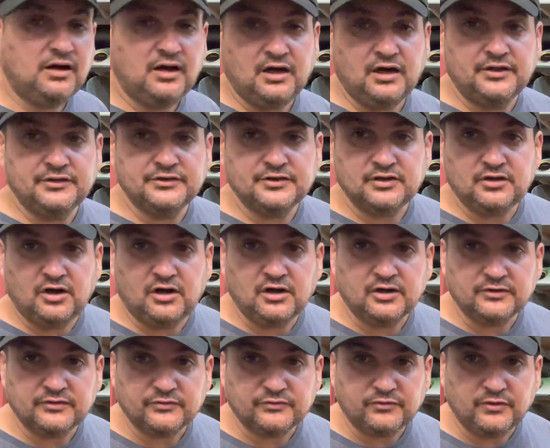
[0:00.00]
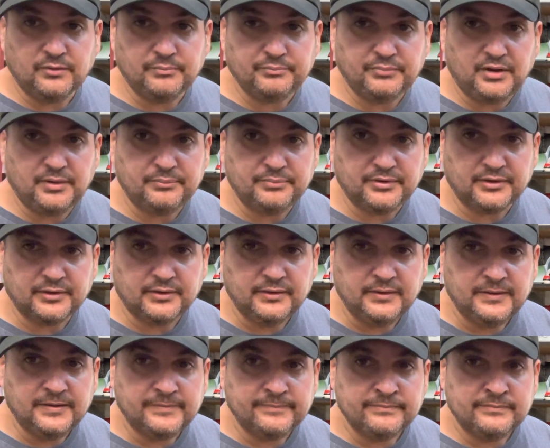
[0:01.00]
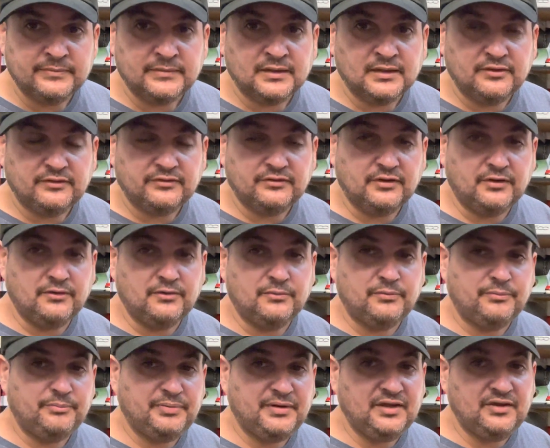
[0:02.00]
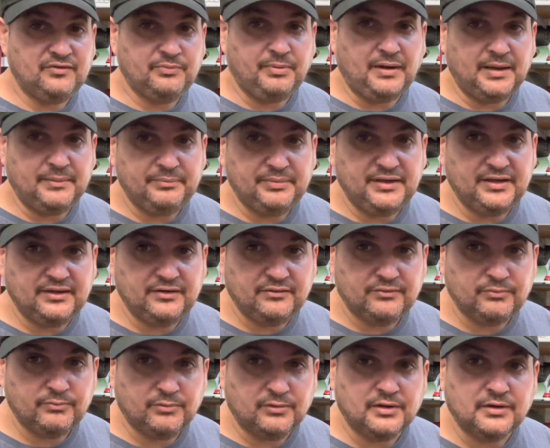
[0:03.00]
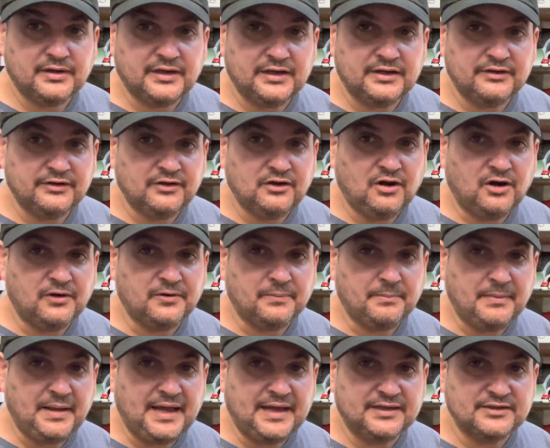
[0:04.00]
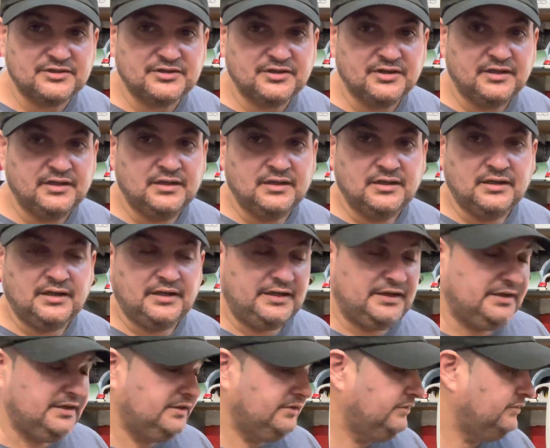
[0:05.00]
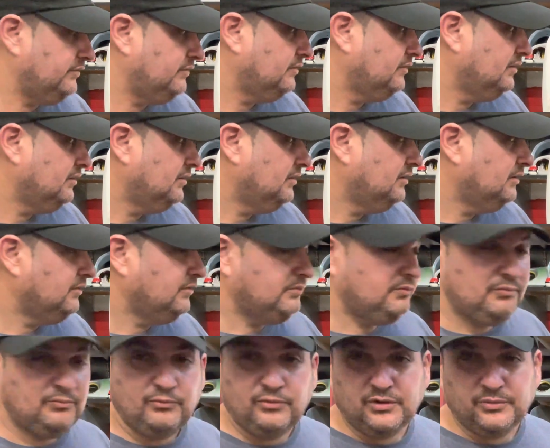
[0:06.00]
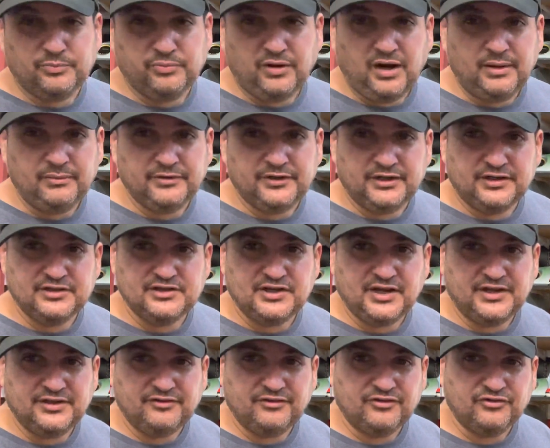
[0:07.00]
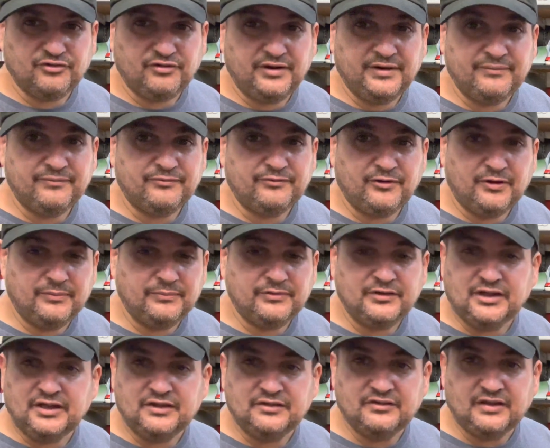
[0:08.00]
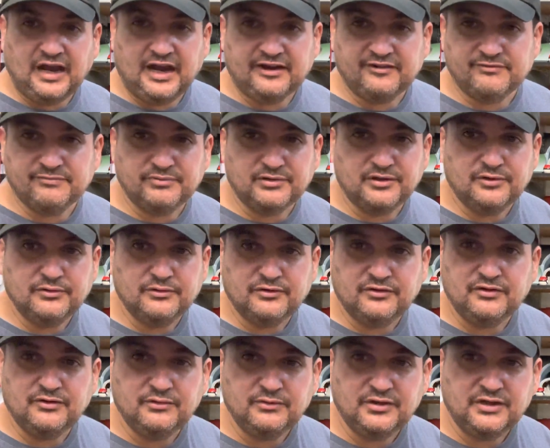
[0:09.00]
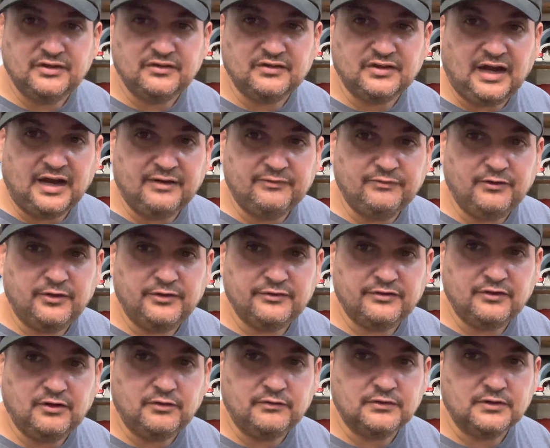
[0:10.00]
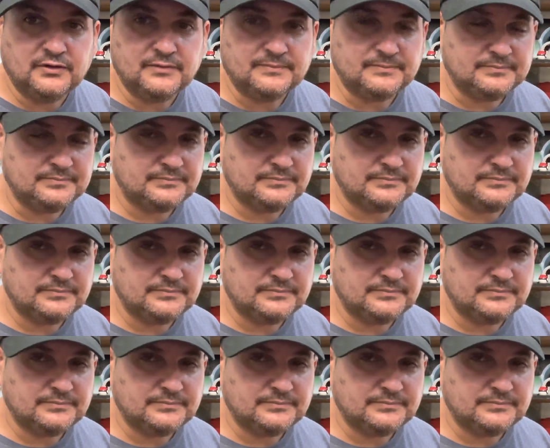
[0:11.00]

on the car's front bumper. So piece by piece, we're getting the car to match, and we're probably going to change the trim from the Dive Blue to the Skyfall Silver